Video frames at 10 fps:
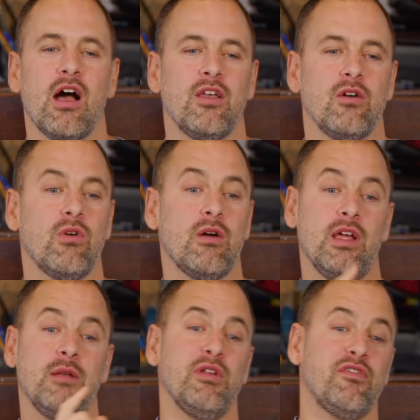I know right.
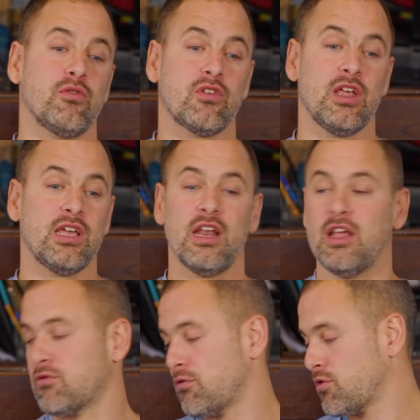In the midfield's going to get it.
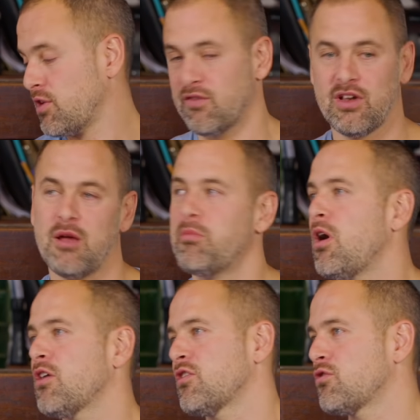He's going to receive it there,
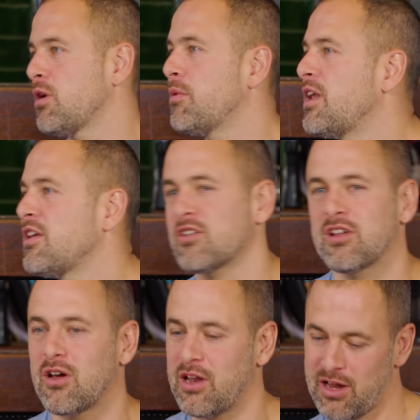pass it to him, and then he's going
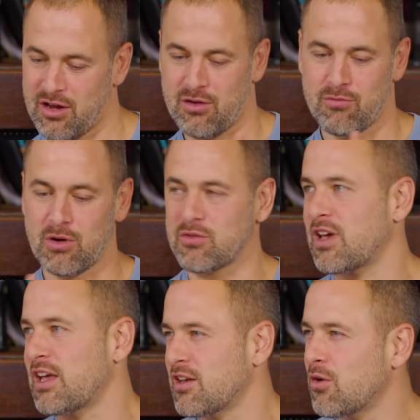to go and they're going to
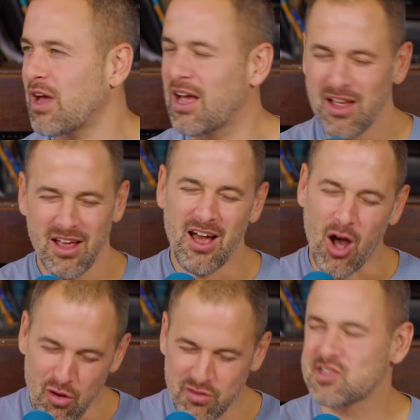rotate. You know all that
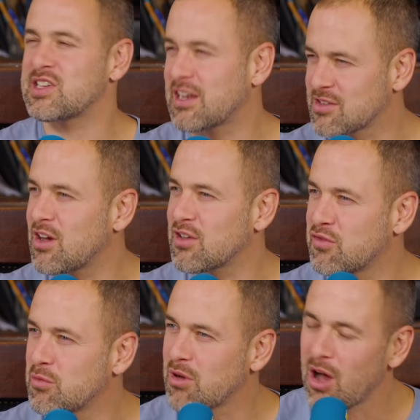over sanitized
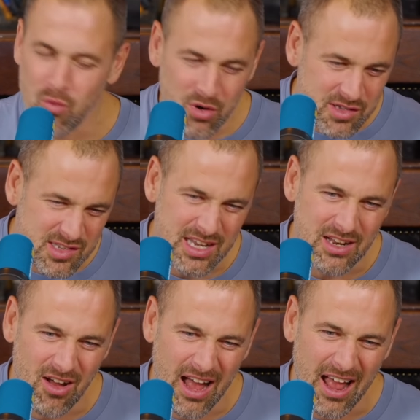football. Yeah. I want to see
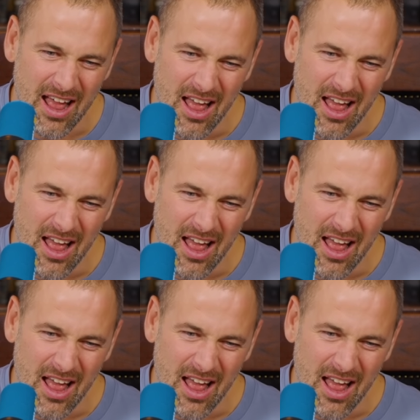like.